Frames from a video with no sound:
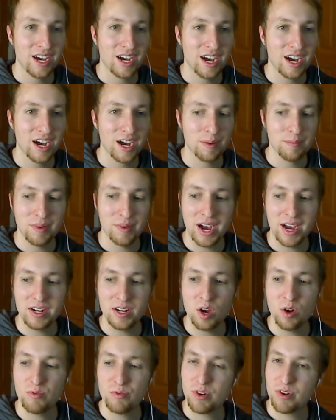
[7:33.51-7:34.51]
I
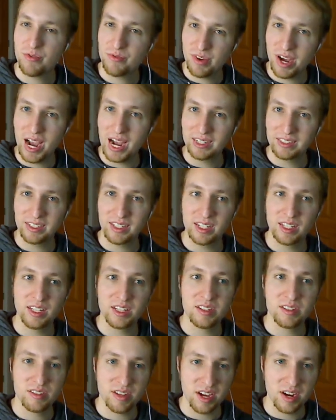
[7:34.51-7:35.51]
know for a fact it
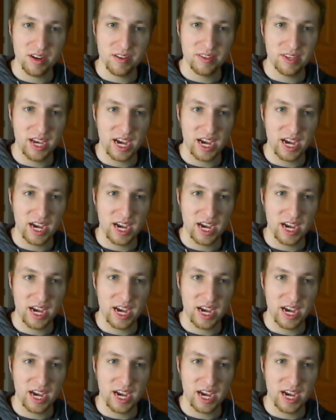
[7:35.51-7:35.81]
is there on